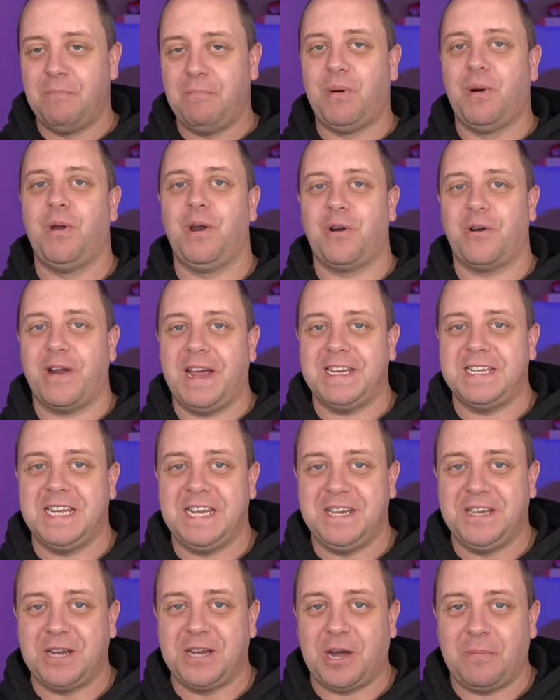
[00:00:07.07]

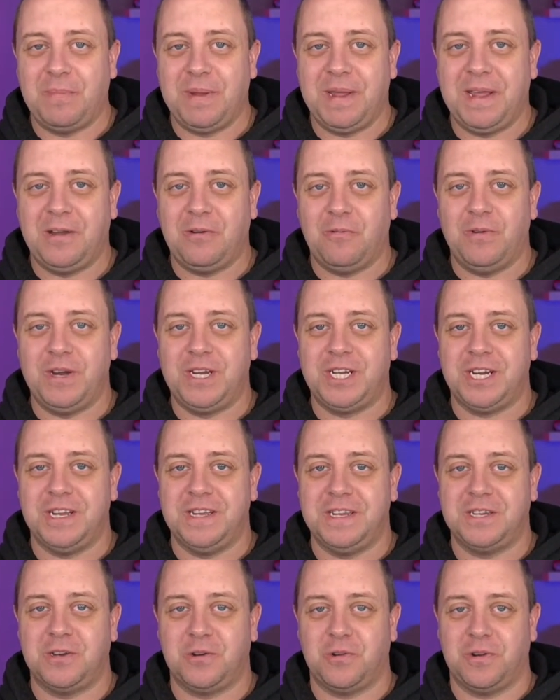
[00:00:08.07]
polarizing topic, which
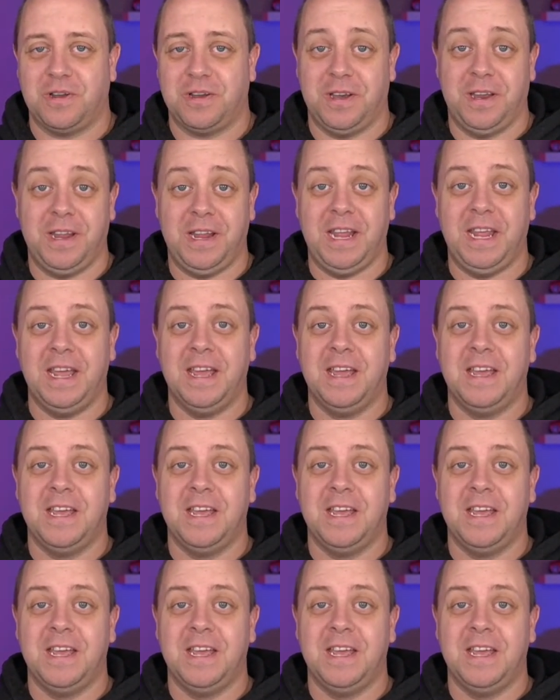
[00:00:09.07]
is the